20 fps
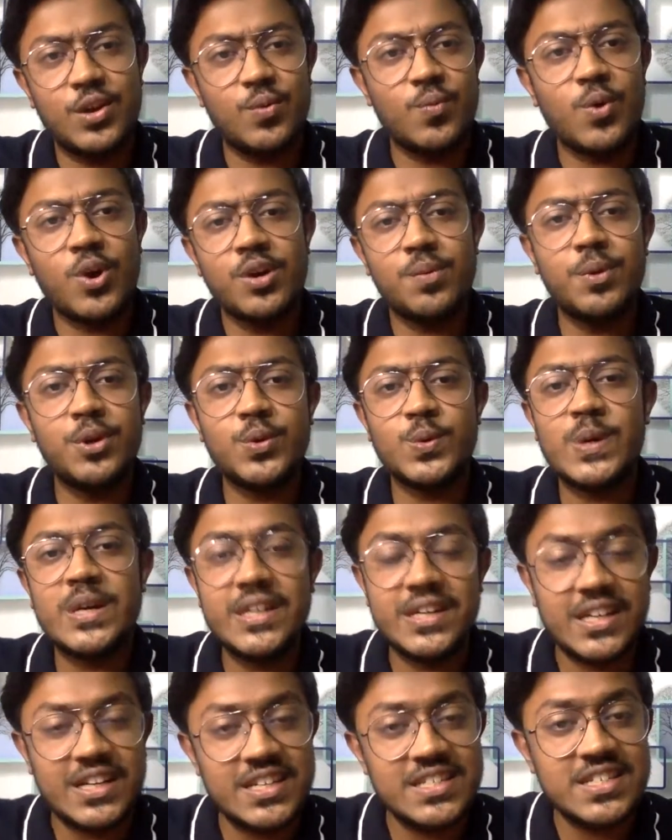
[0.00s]
you want me to
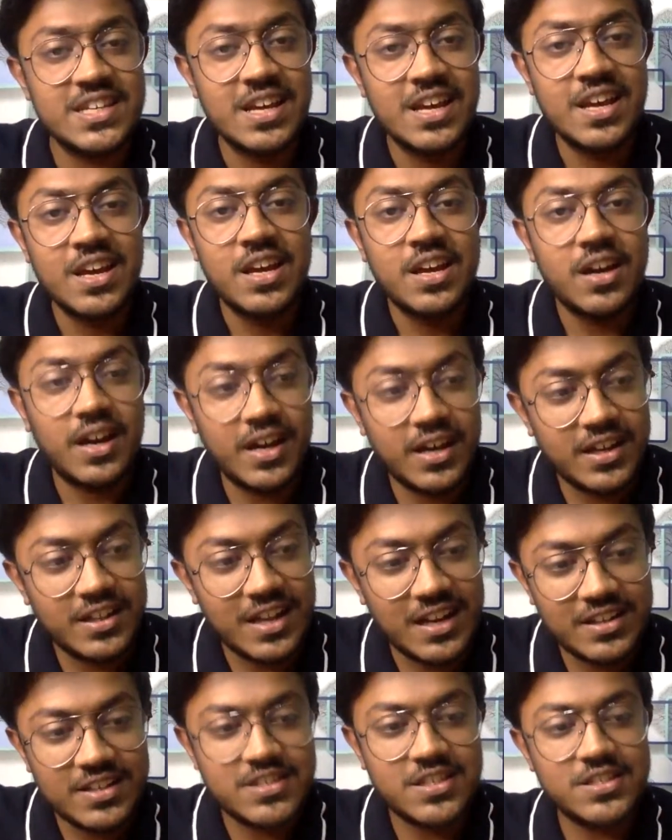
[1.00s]
address,
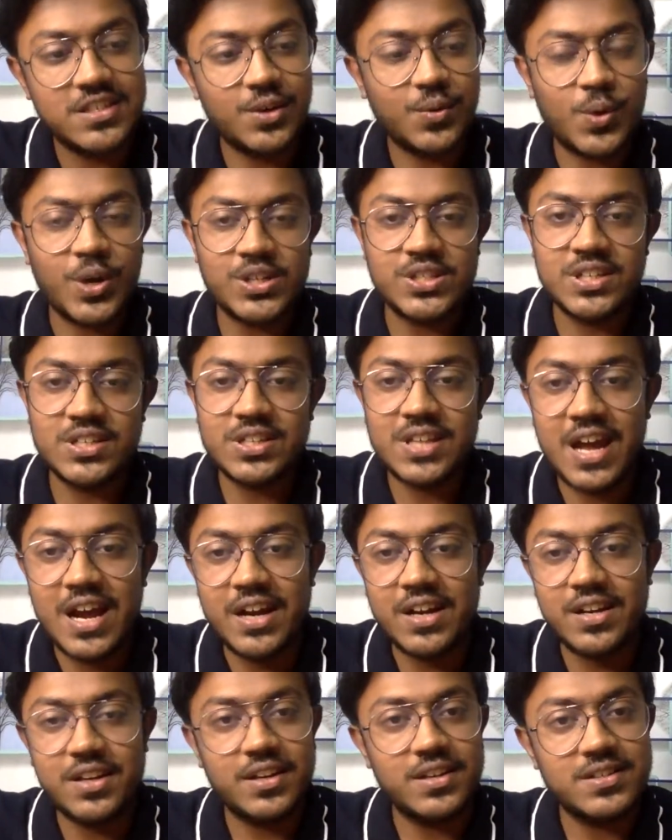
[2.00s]
that this is the question
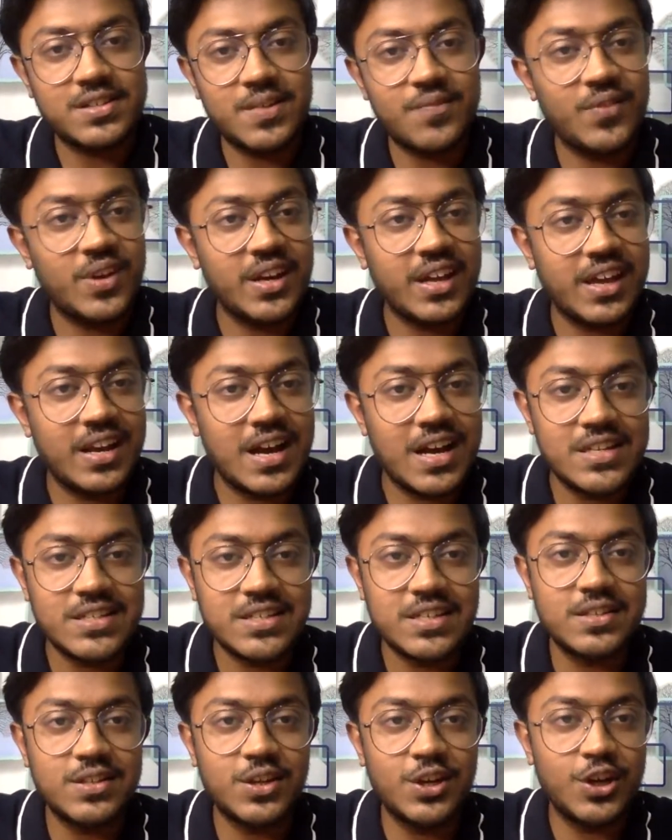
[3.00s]
that someone can ask
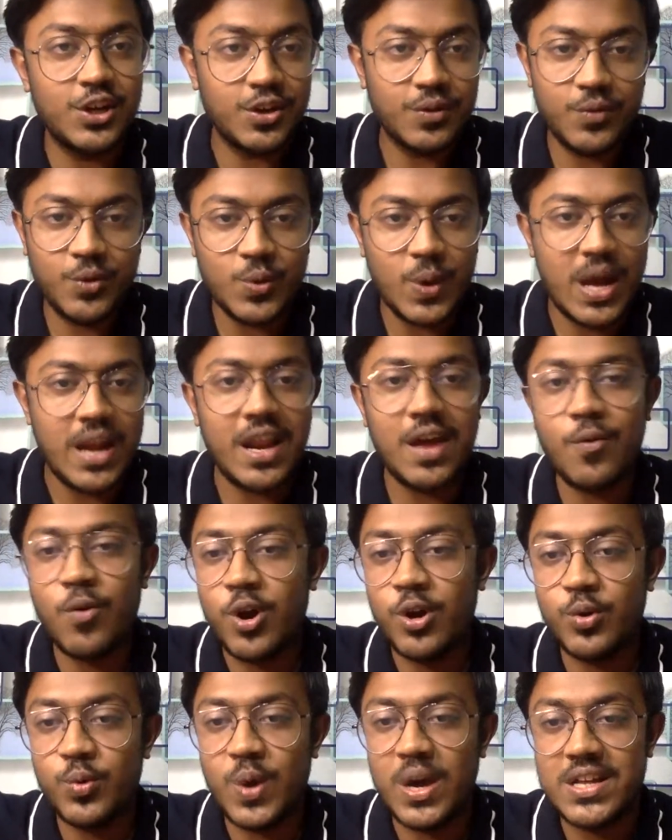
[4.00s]
in the interview and I
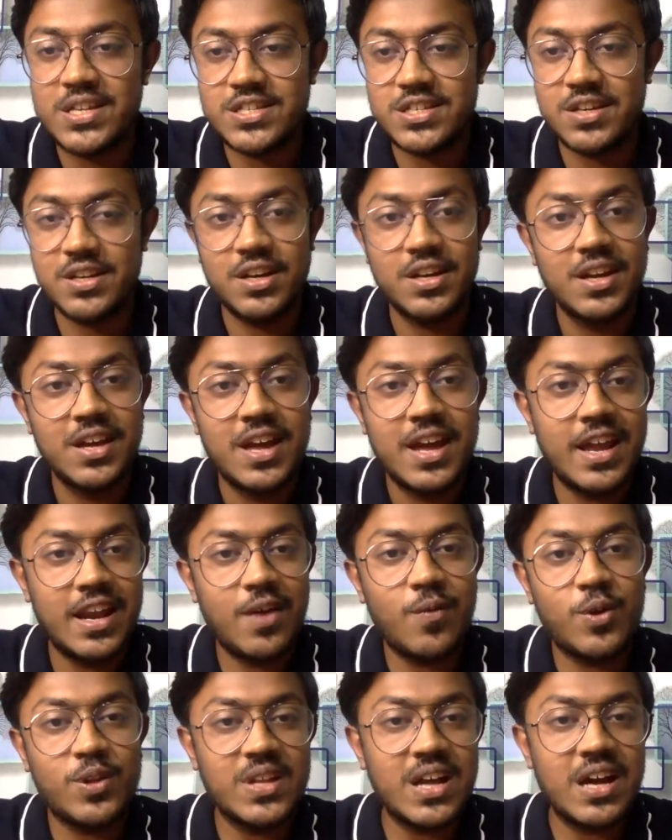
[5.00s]
want to answer, and I
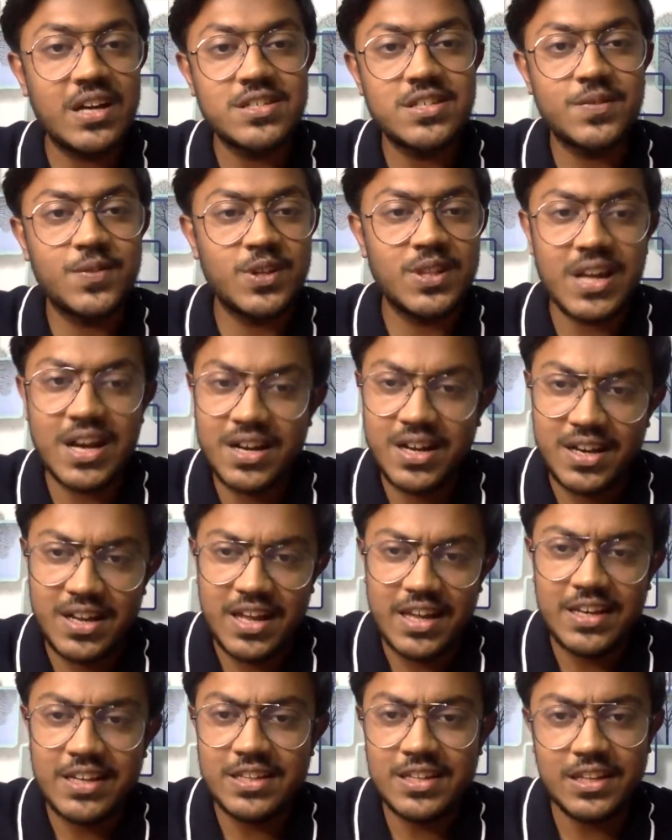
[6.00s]
want the answer for that?
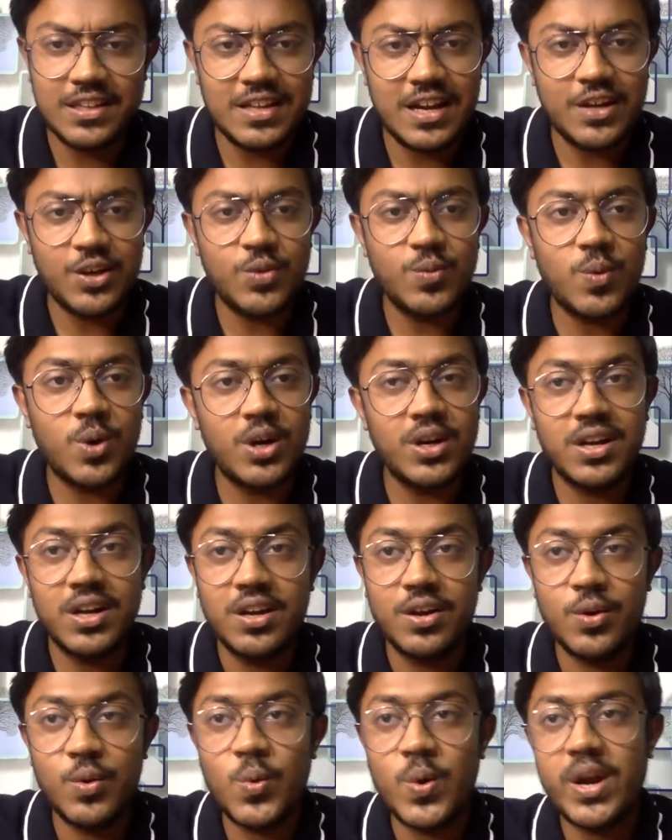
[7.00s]
Anything that you want,
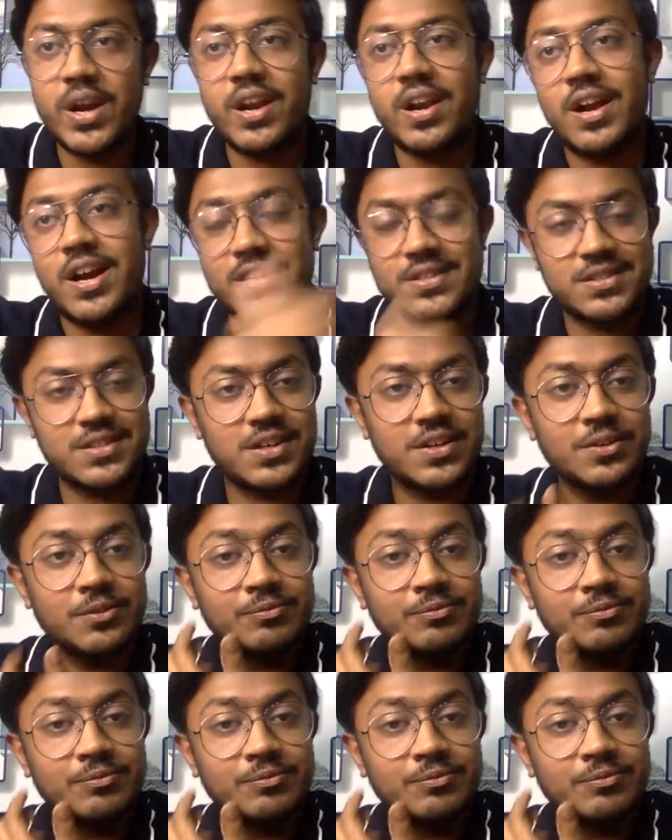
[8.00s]
go ahead and ask.